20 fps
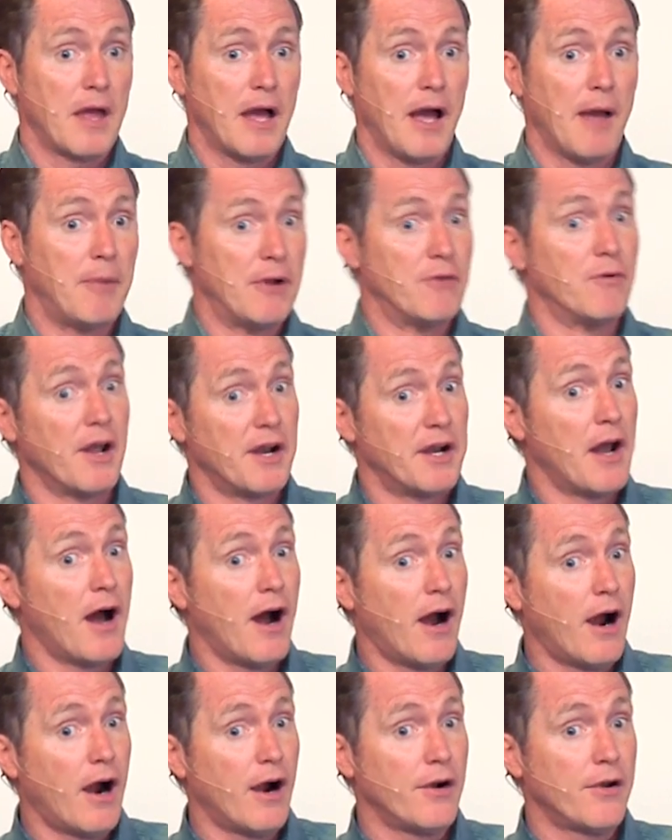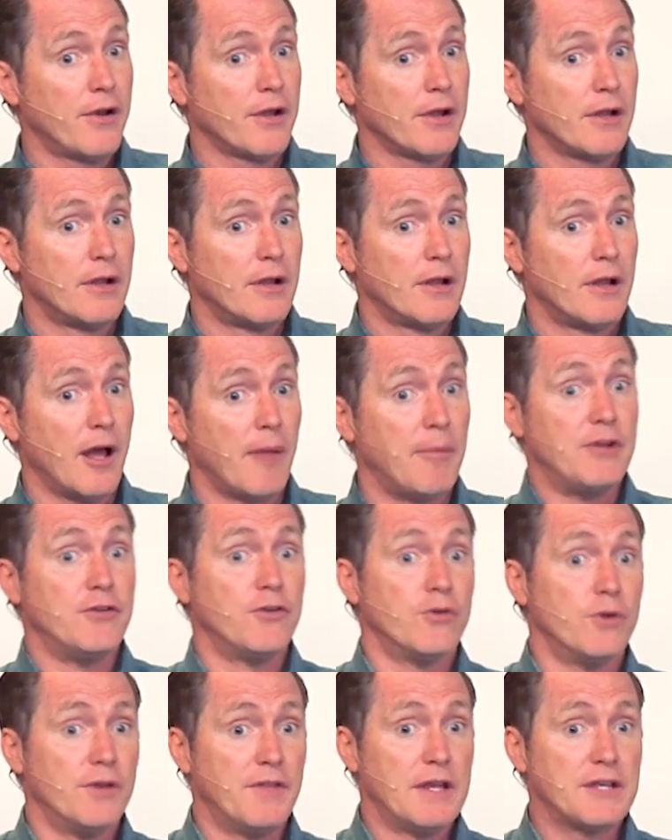I've been running hard. I've been
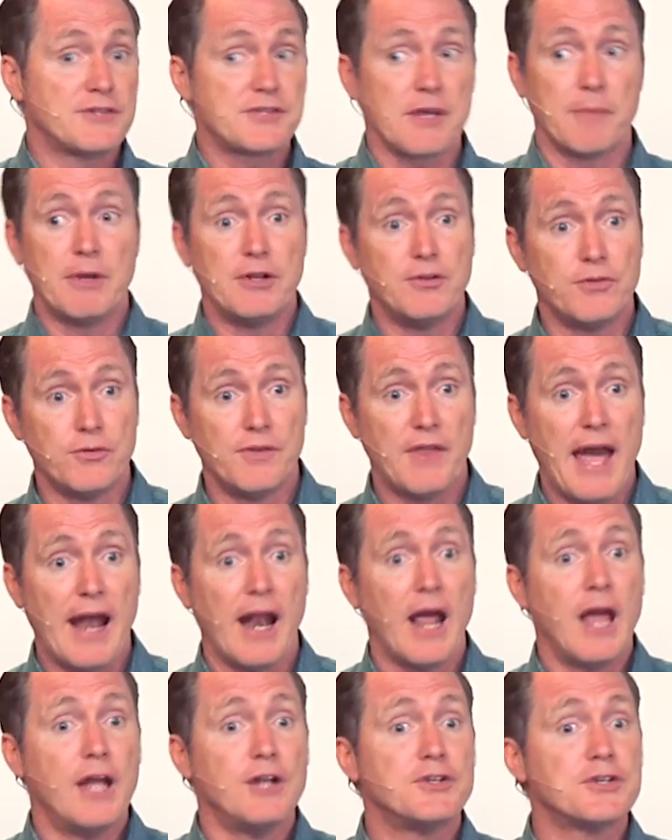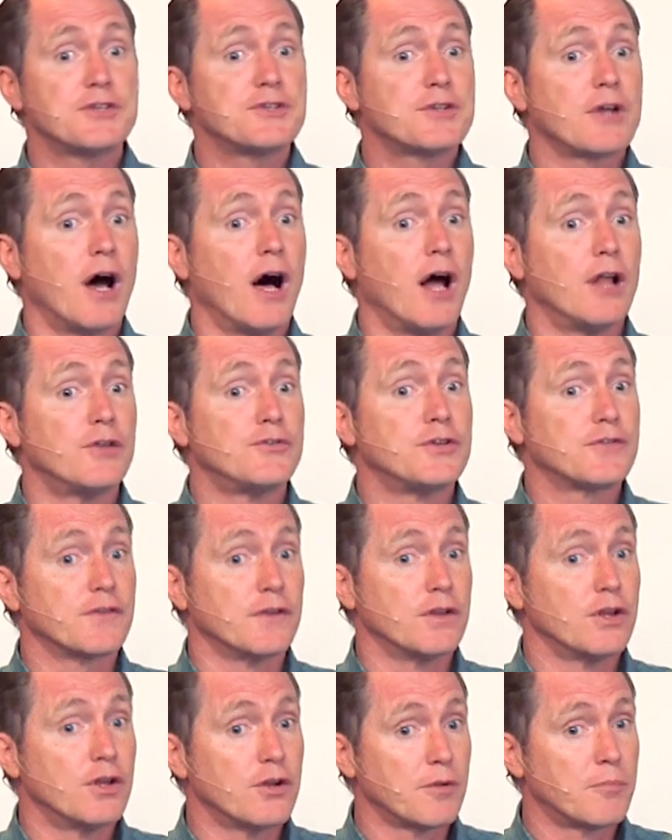doing this. I've been doing that. Just
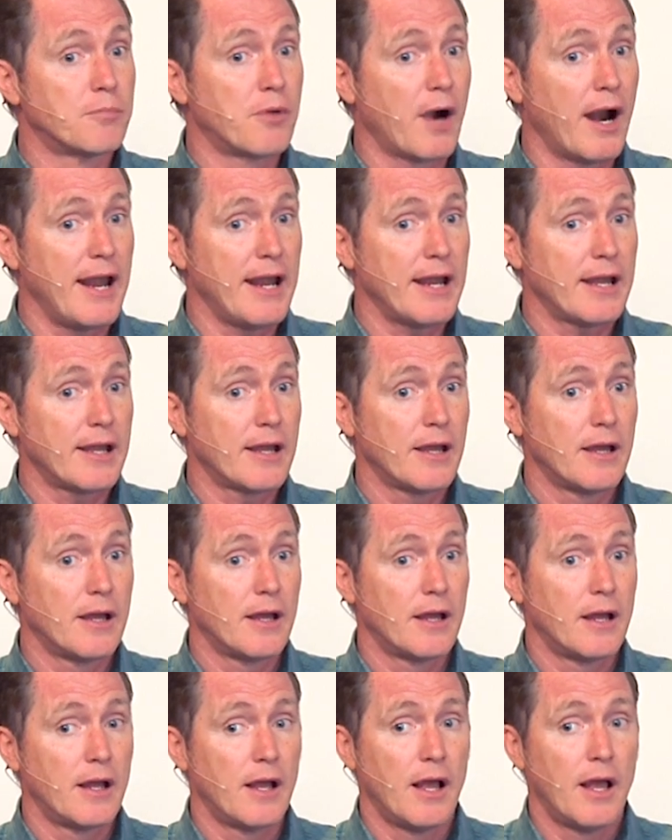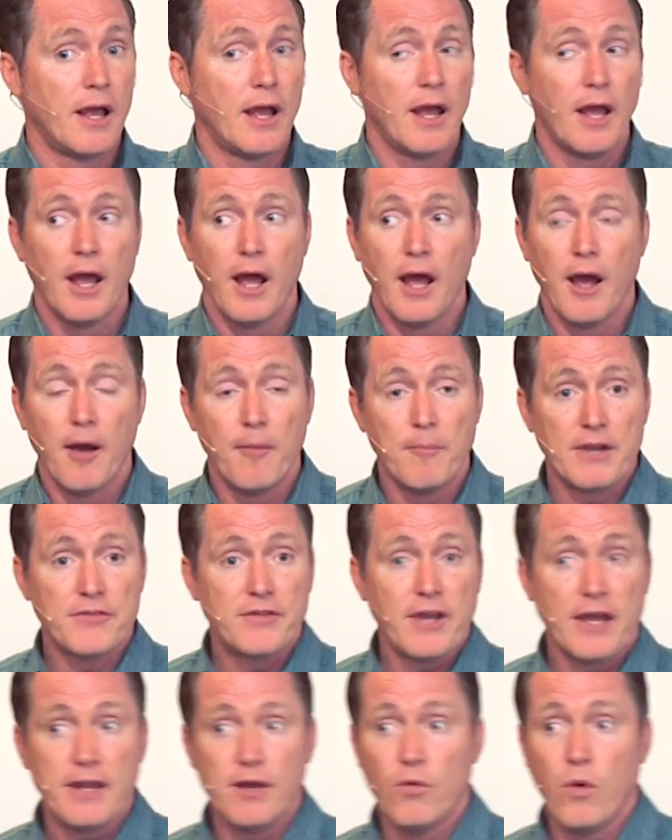a little break. But I
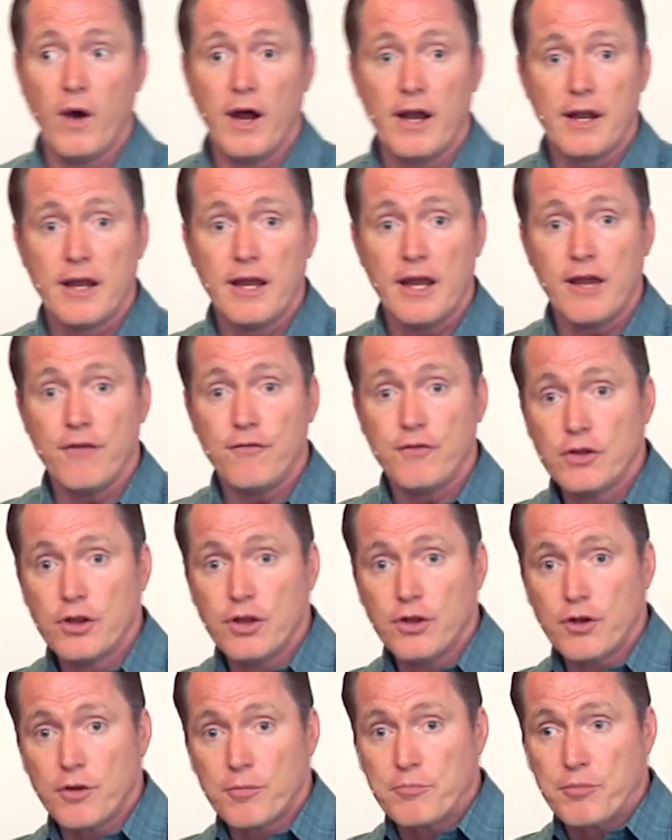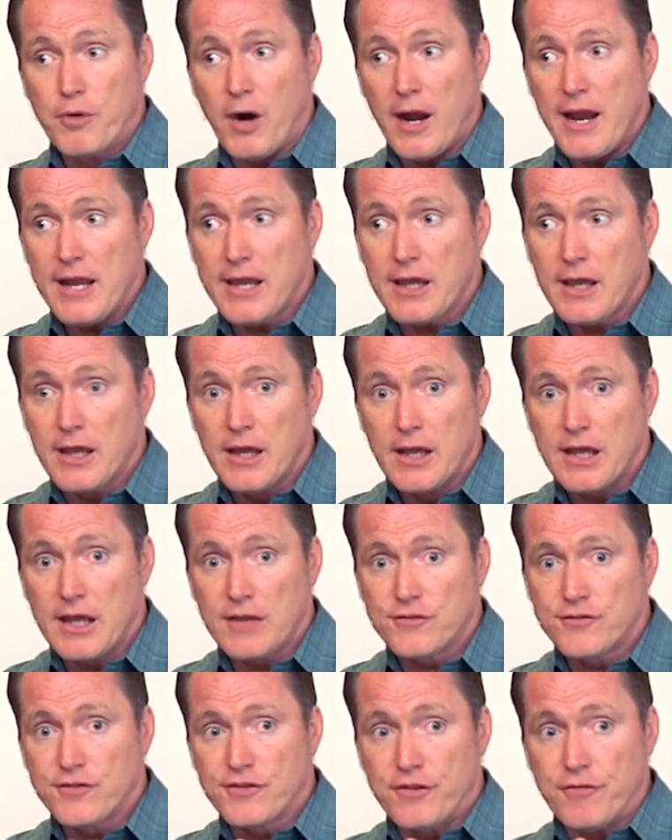tell you what, if your little break
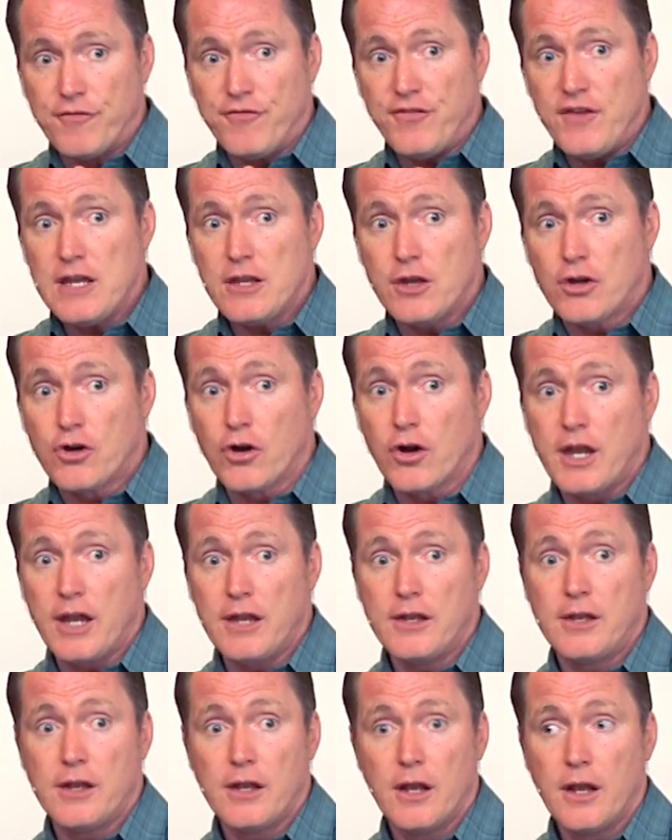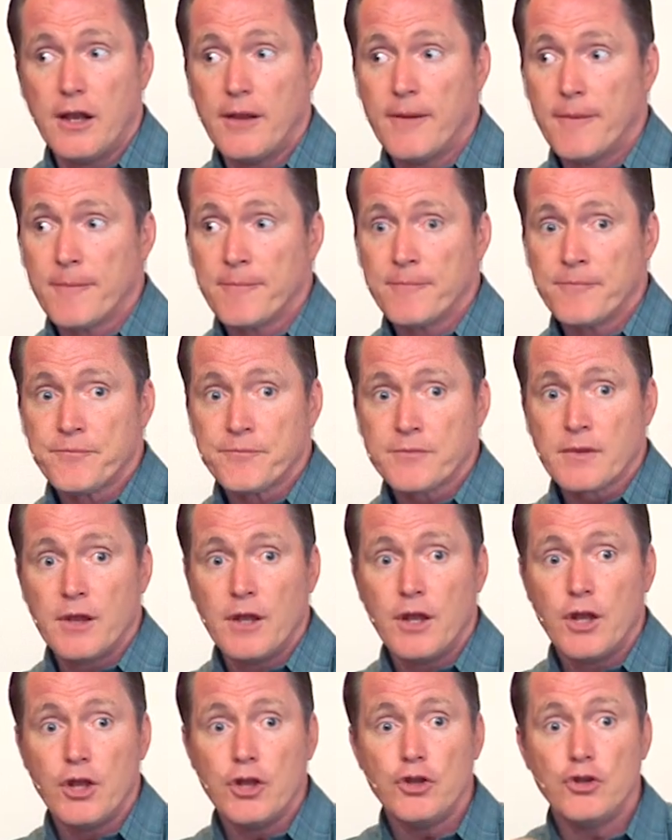gets the feet crooked,
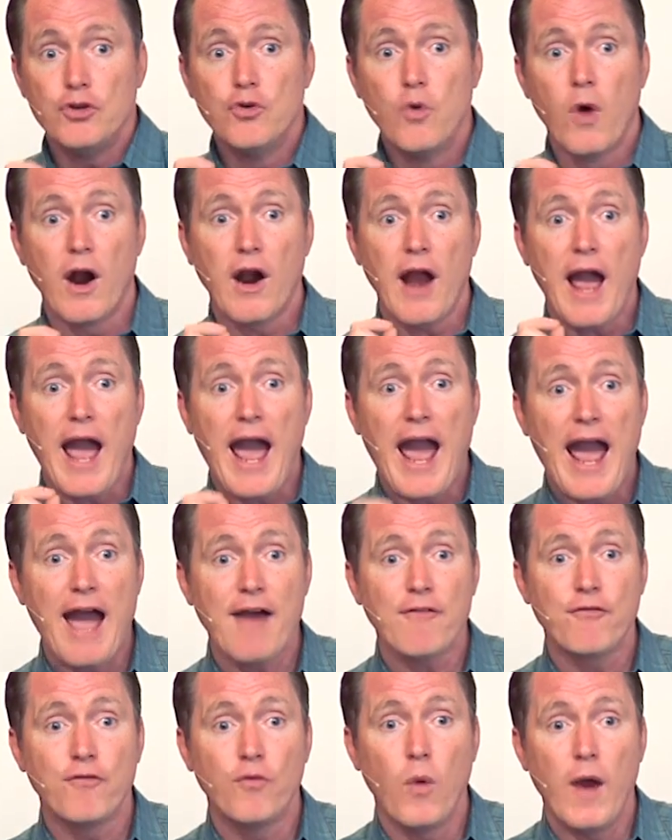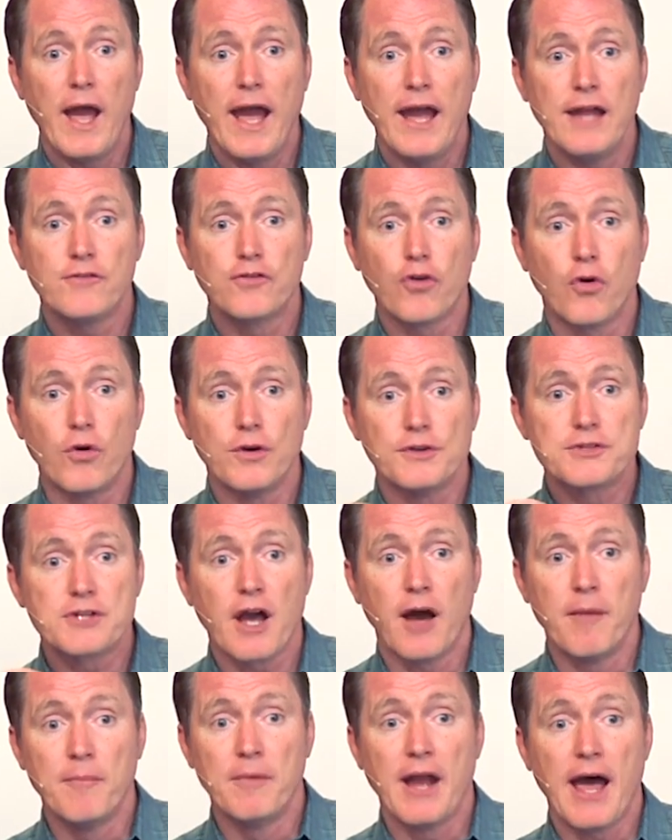you are halfway towards
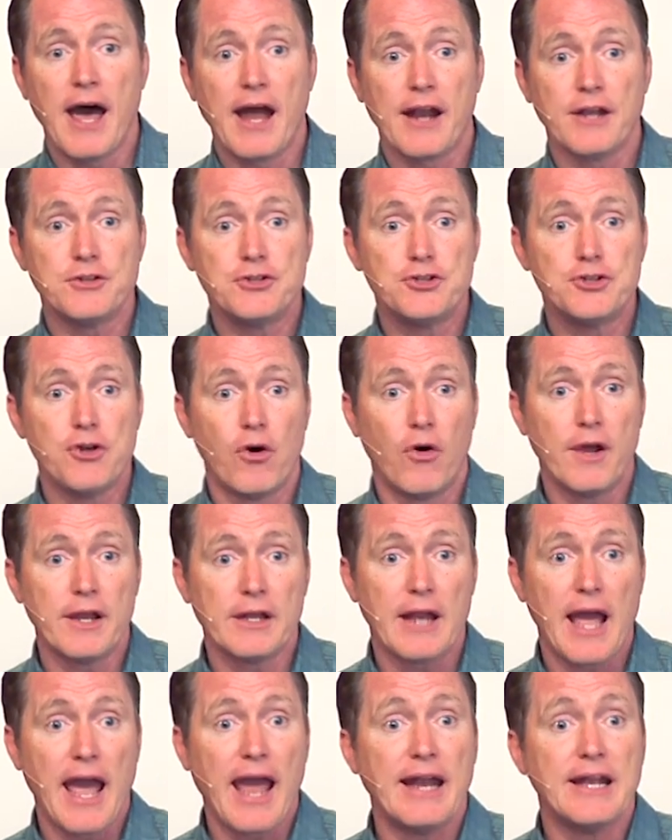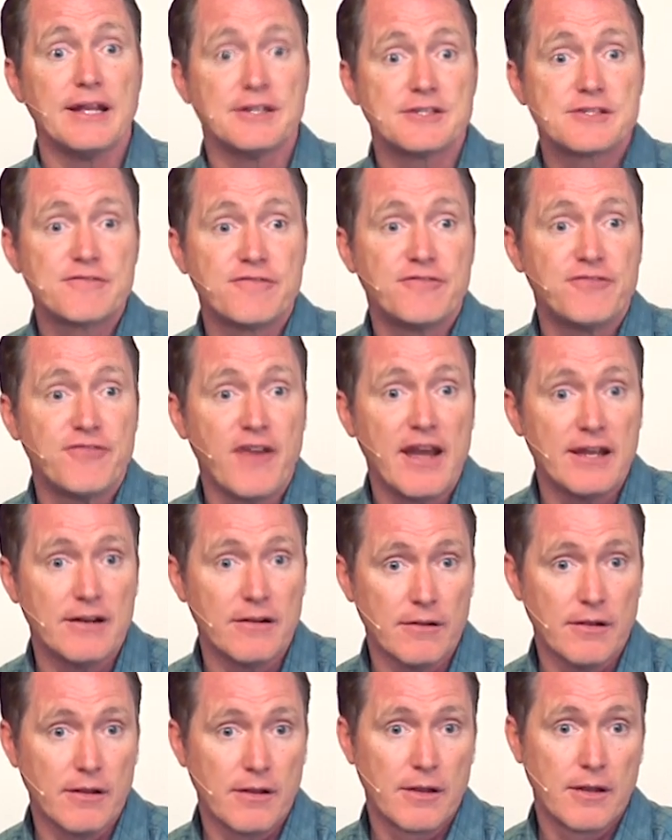coming out of joint, and it's
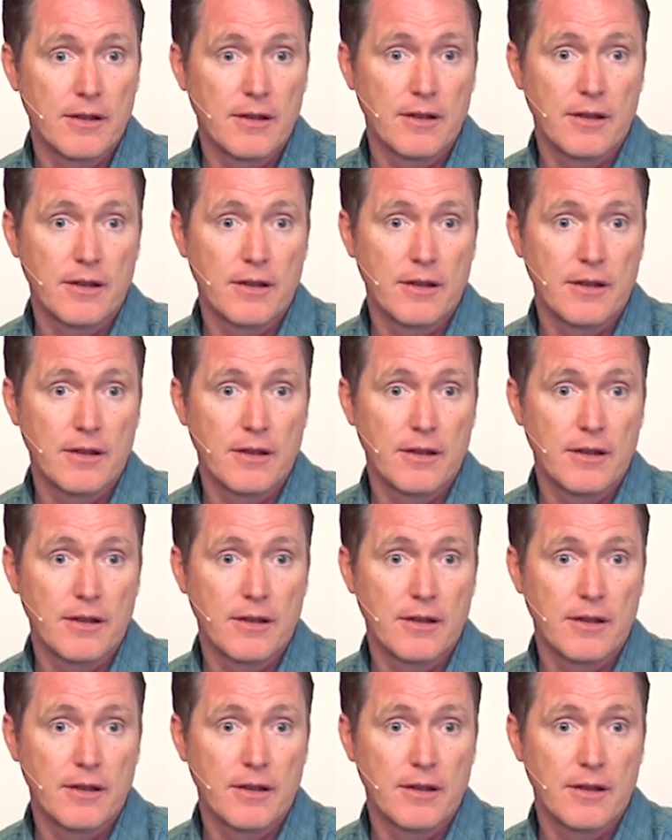fatal.